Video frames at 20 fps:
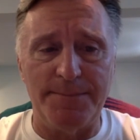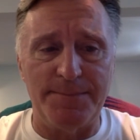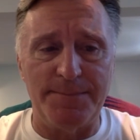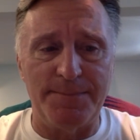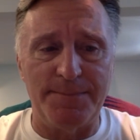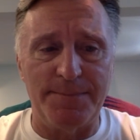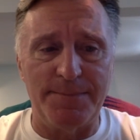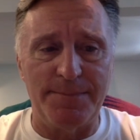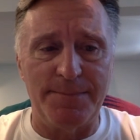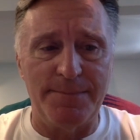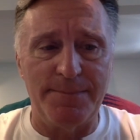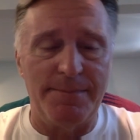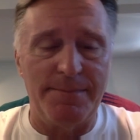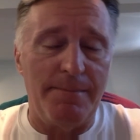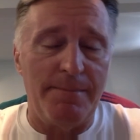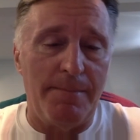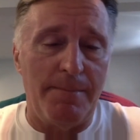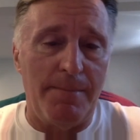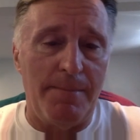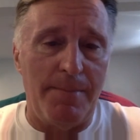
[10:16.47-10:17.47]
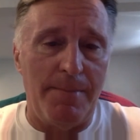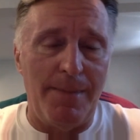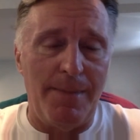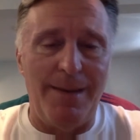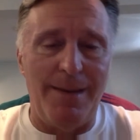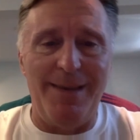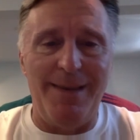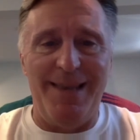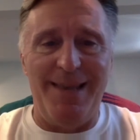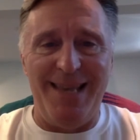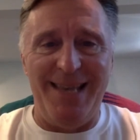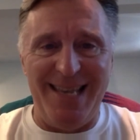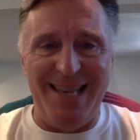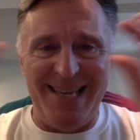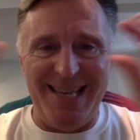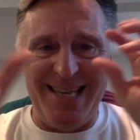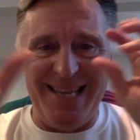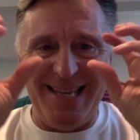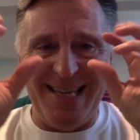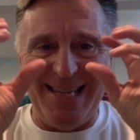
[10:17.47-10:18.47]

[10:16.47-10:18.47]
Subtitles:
[no speech]